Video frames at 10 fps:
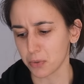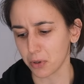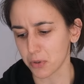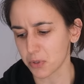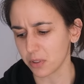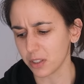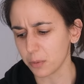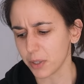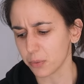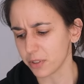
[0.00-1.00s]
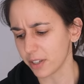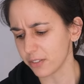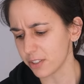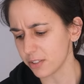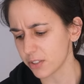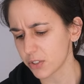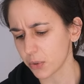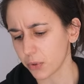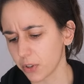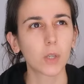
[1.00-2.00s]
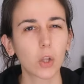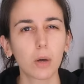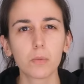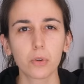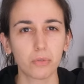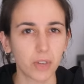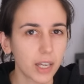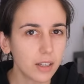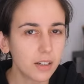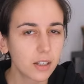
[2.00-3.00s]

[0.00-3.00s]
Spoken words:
were also a little bit redundant or a lot more vague.